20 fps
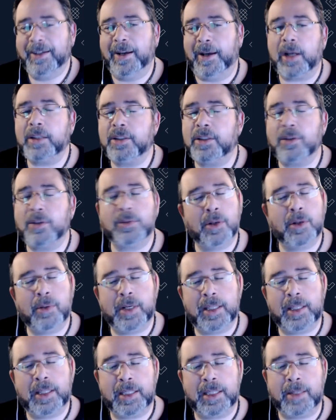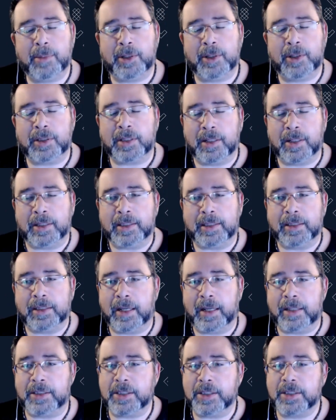But I don't know anything about the content.
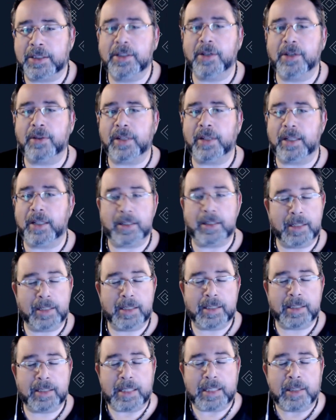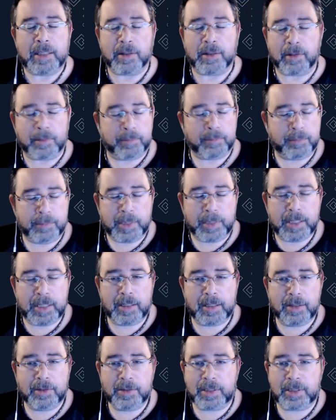I just know that it is either
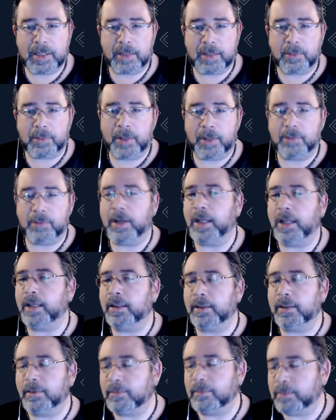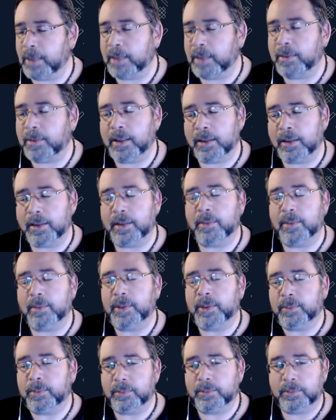being used at what rate and maybe a little
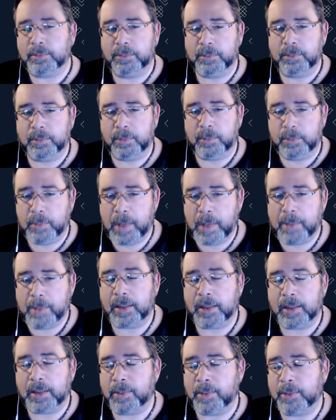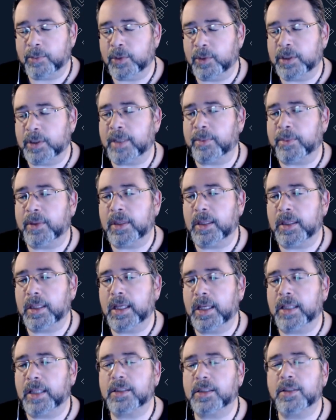bit more depth than
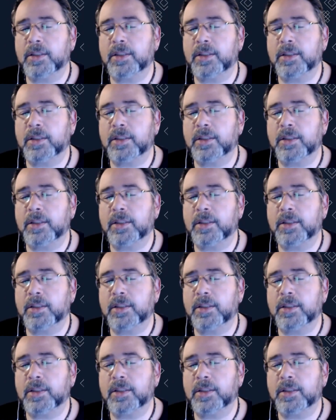that.